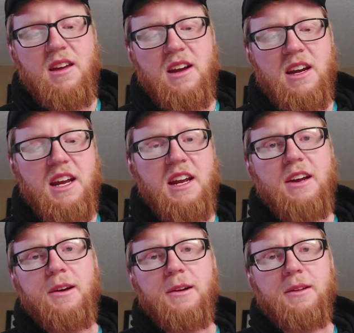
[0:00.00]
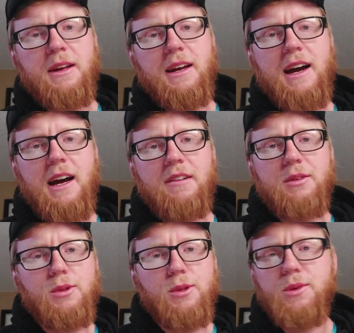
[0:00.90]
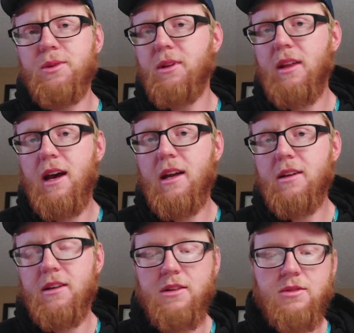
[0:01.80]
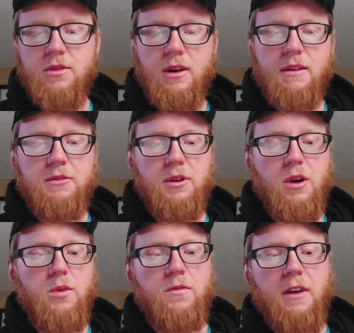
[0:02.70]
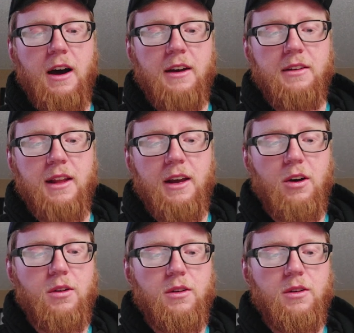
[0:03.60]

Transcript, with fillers: in here that kind of allude to that, and so I have to go find, like,